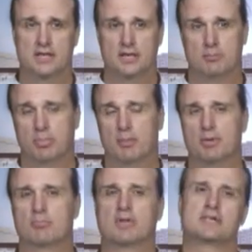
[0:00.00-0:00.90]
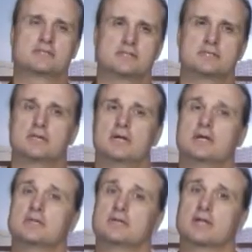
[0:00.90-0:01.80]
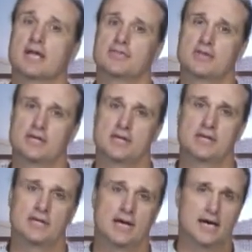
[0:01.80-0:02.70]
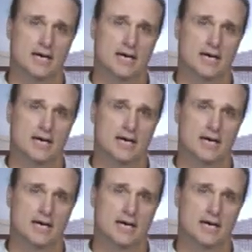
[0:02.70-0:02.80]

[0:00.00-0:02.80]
in public places to let the